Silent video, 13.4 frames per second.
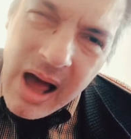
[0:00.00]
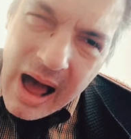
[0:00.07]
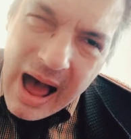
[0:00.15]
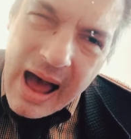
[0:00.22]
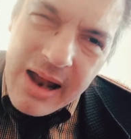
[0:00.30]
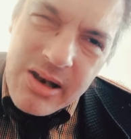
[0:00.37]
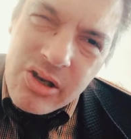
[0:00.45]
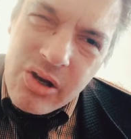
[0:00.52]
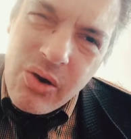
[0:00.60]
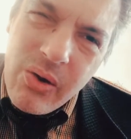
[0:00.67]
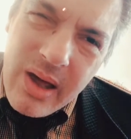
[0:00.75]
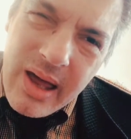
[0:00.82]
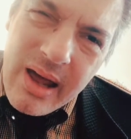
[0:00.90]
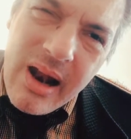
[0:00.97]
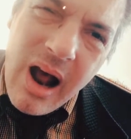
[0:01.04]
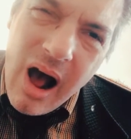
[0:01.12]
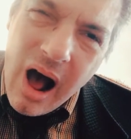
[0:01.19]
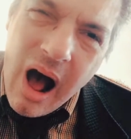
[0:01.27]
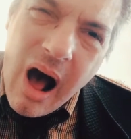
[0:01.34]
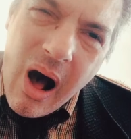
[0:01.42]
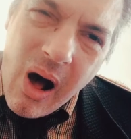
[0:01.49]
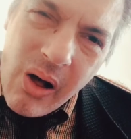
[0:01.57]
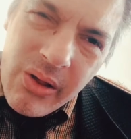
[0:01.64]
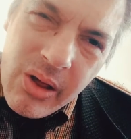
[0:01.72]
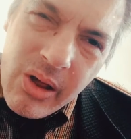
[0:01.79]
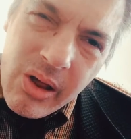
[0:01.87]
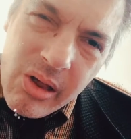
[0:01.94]
I'd do it
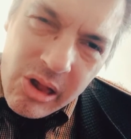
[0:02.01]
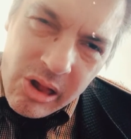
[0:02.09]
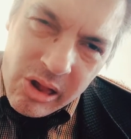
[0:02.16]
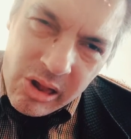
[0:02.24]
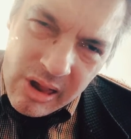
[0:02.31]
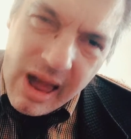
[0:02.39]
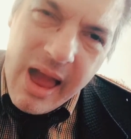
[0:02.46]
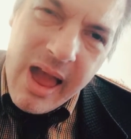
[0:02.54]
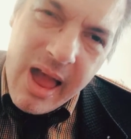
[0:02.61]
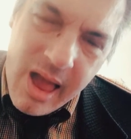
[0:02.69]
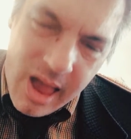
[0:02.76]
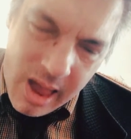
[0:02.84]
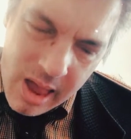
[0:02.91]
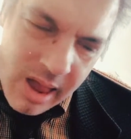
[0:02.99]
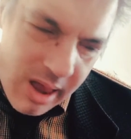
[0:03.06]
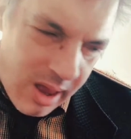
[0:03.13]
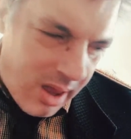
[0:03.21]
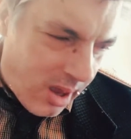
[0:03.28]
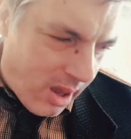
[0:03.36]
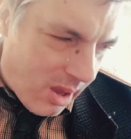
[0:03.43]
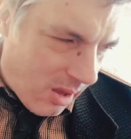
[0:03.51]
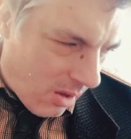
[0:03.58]
all the same.